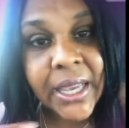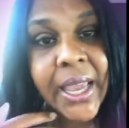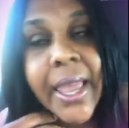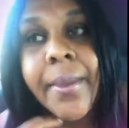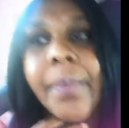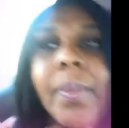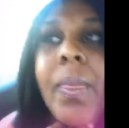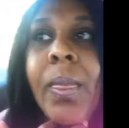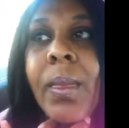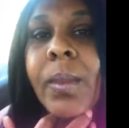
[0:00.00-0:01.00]
is
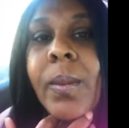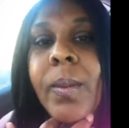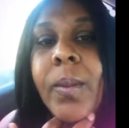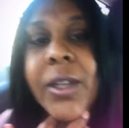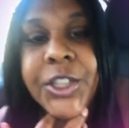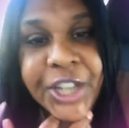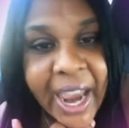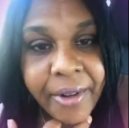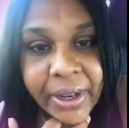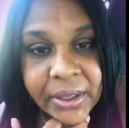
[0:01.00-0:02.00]

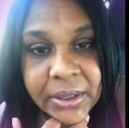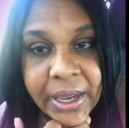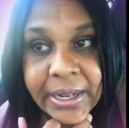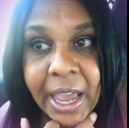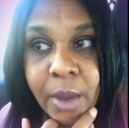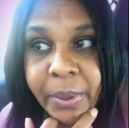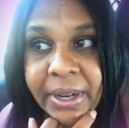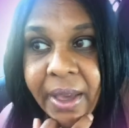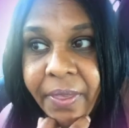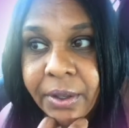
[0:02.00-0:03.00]
sharing and
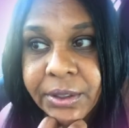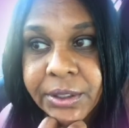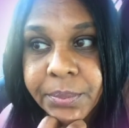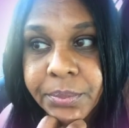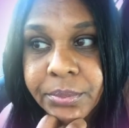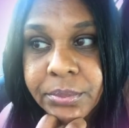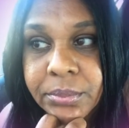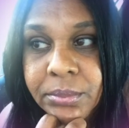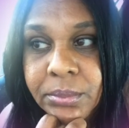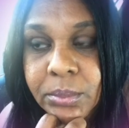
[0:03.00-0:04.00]
helping others.
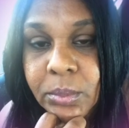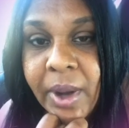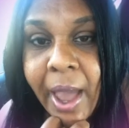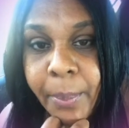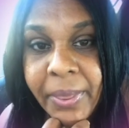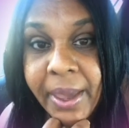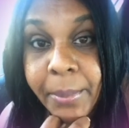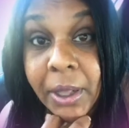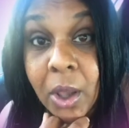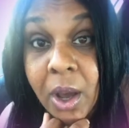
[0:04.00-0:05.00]
Helping
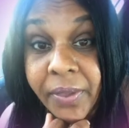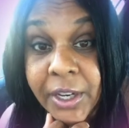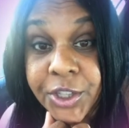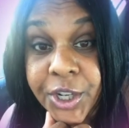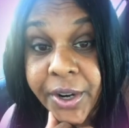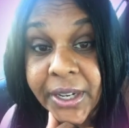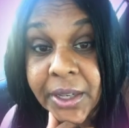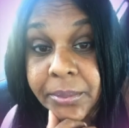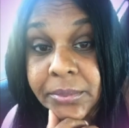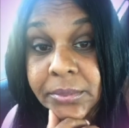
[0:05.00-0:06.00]
them along their
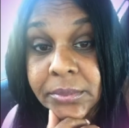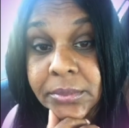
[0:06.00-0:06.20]
journey.